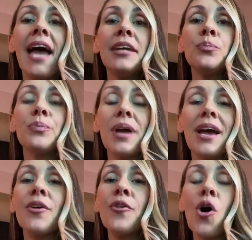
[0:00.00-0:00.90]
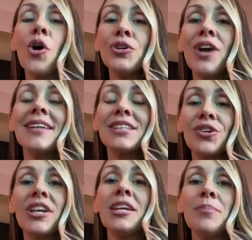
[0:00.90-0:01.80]
And all you guys
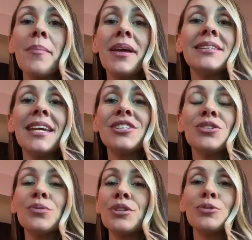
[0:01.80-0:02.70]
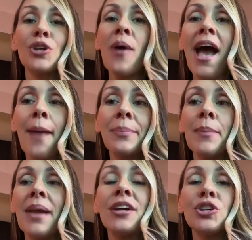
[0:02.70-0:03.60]
that are getting my meditations, which I'm so
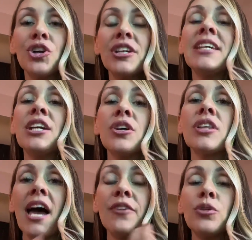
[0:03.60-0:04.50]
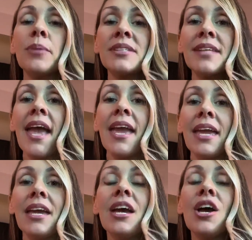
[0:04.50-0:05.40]
happy about, you're going to hear a lot of what I'm
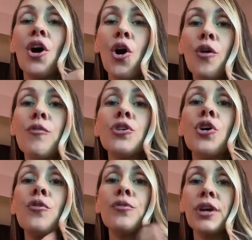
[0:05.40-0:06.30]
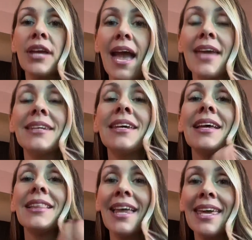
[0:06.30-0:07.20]
saying over and over again,
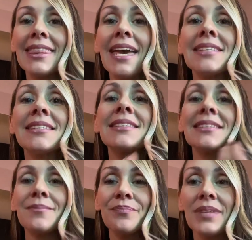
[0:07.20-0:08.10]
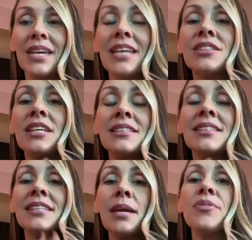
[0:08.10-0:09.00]
like this. It's
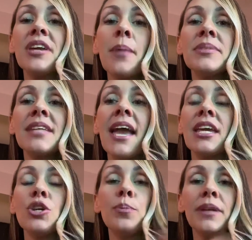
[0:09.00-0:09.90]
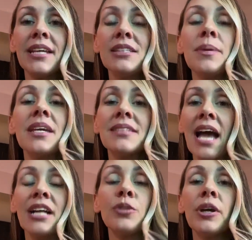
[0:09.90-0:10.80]
the same thing I'm saying. You plan to be
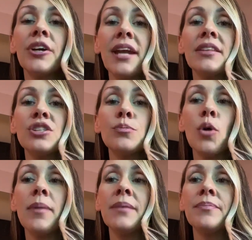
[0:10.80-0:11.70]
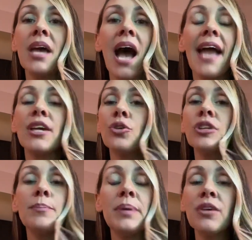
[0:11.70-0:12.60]
exactly where you're at in this moment. I can
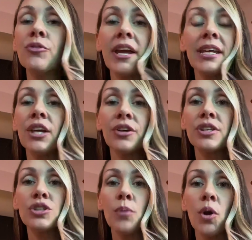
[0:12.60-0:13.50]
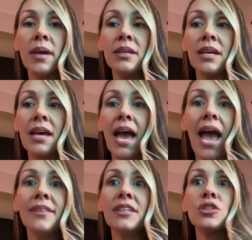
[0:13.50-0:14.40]
only be right here in this moment.
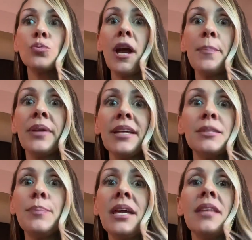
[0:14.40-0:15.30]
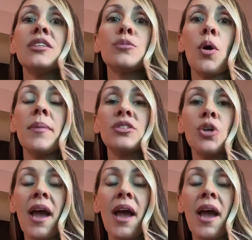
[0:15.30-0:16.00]
And this is where I plan to be in this moment.